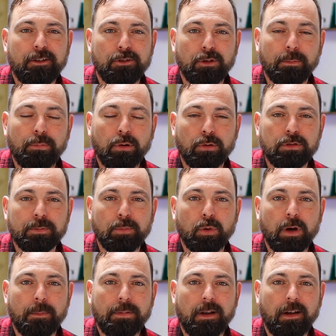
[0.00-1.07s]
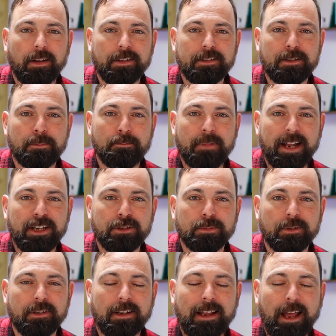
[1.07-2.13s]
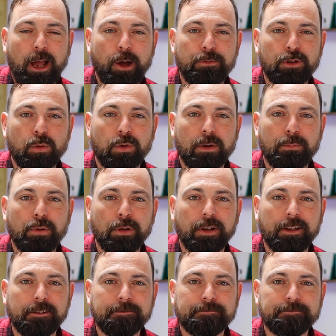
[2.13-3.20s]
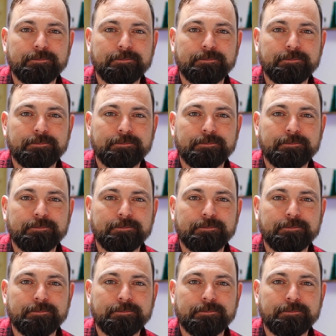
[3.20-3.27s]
your portable appliance management, however you want to put it.